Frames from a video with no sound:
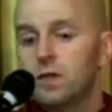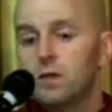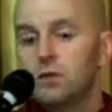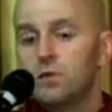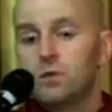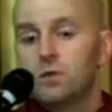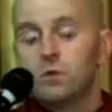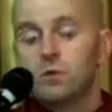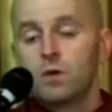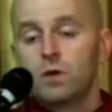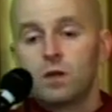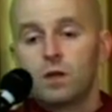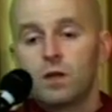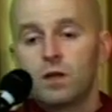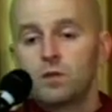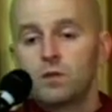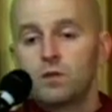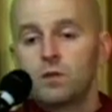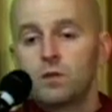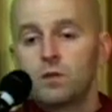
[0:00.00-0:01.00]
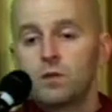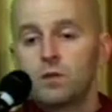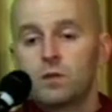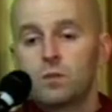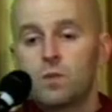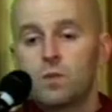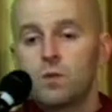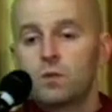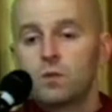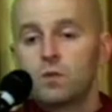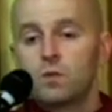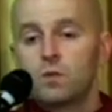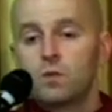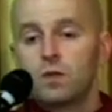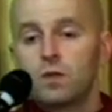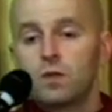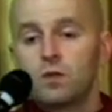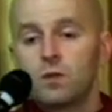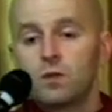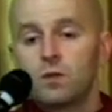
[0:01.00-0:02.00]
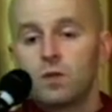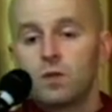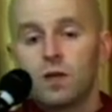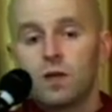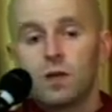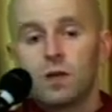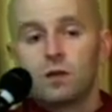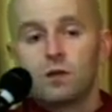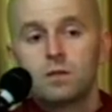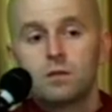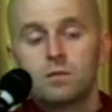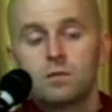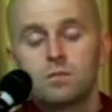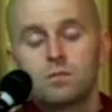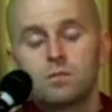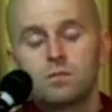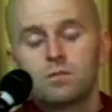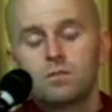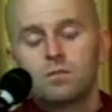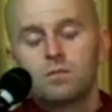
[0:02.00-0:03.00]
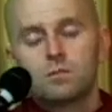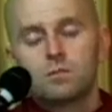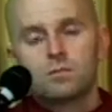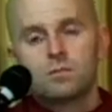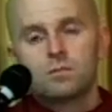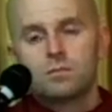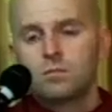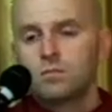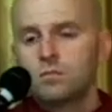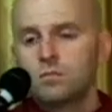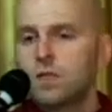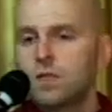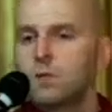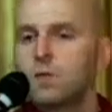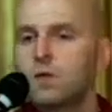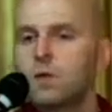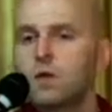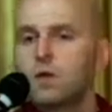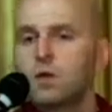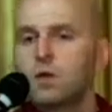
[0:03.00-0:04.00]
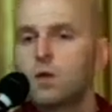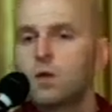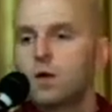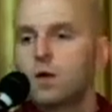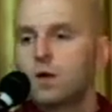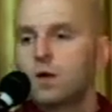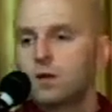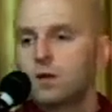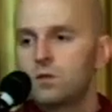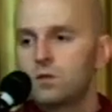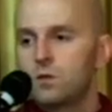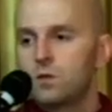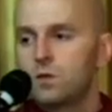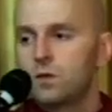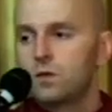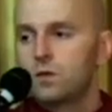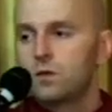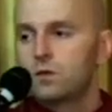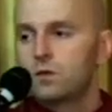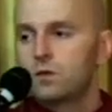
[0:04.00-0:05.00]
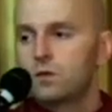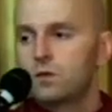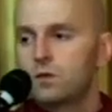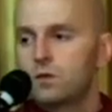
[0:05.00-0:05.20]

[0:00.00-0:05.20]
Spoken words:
If we realize, though, that what we're doing is okay, then we can go ahead and do it.